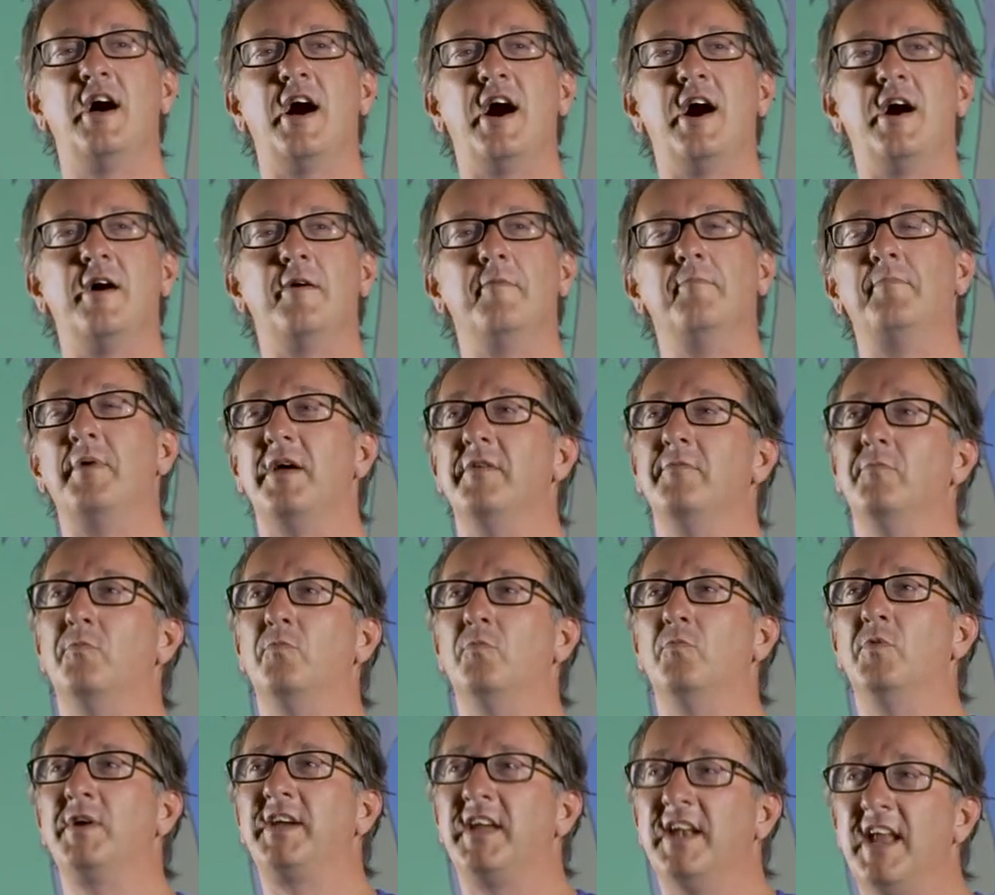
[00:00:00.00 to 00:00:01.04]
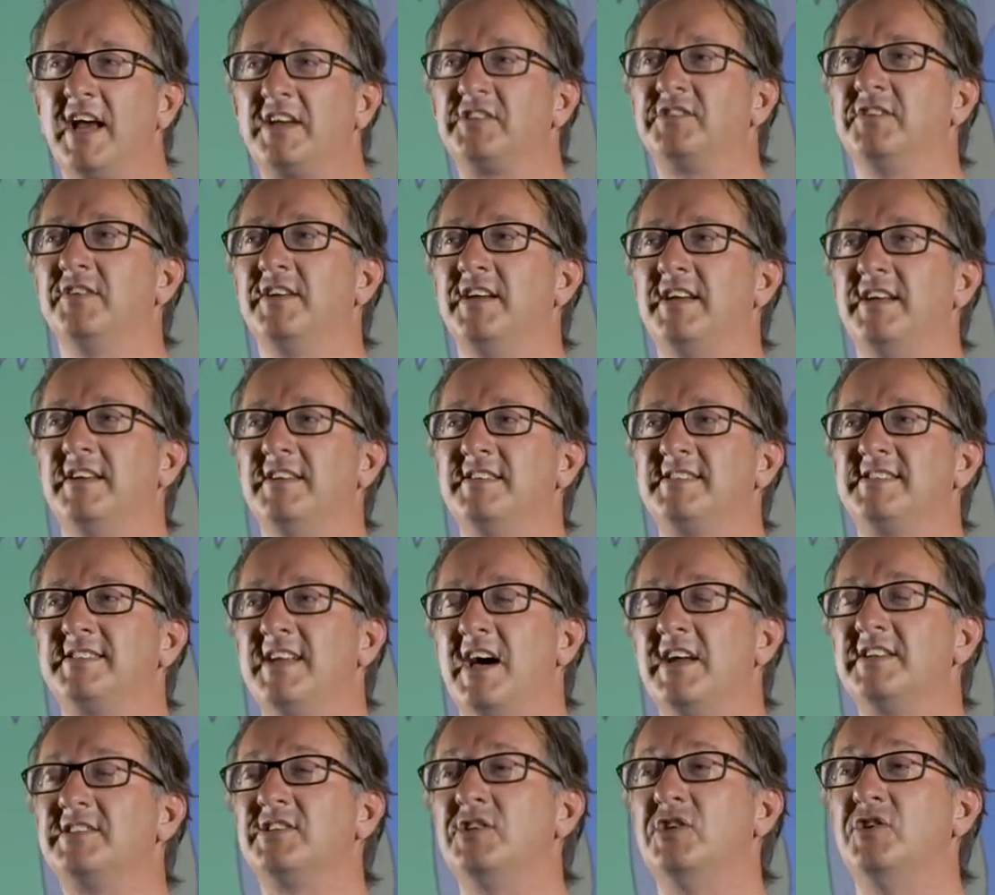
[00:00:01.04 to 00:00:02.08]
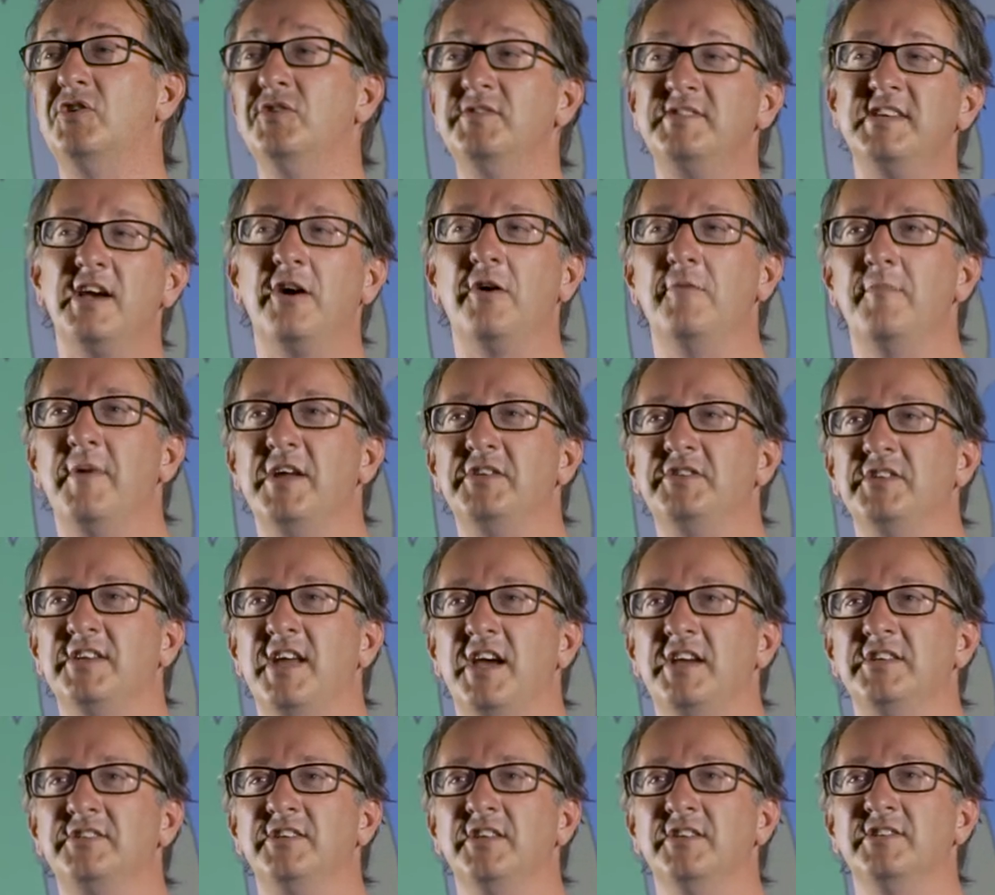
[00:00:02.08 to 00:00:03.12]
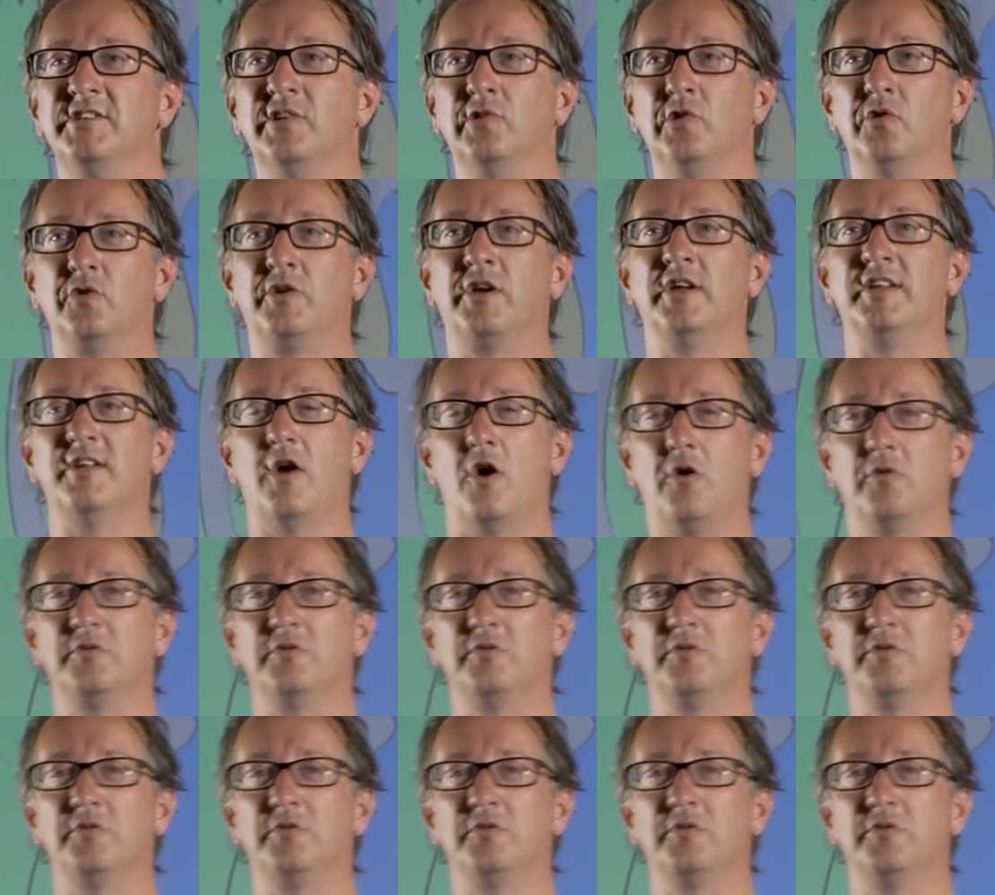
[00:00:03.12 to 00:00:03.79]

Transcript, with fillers: Uh, but we can actually start to use our imagination to look at